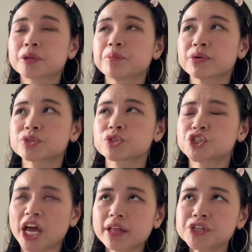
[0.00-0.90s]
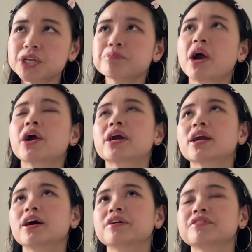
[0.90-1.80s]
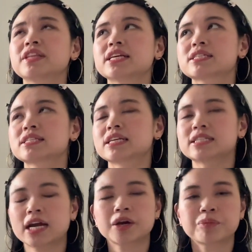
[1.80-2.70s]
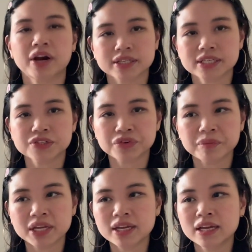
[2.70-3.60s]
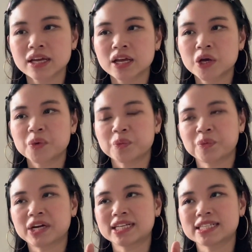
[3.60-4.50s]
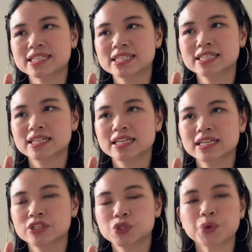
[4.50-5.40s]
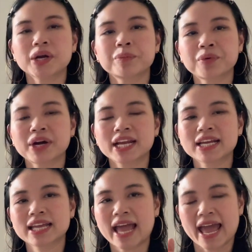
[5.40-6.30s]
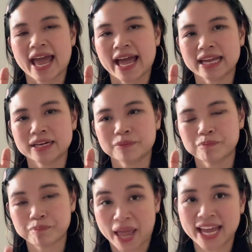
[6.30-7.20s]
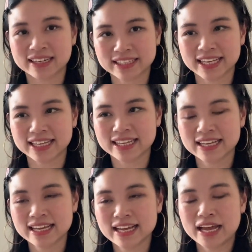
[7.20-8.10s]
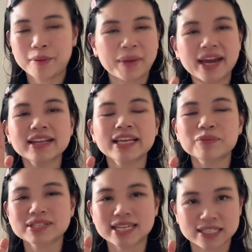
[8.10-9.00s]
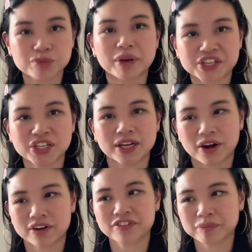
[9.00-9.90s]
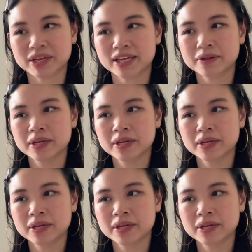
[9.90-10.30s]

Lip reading: the most challenging part of this entire process for me was storyboarding and paneling. Paneling was especially hard for me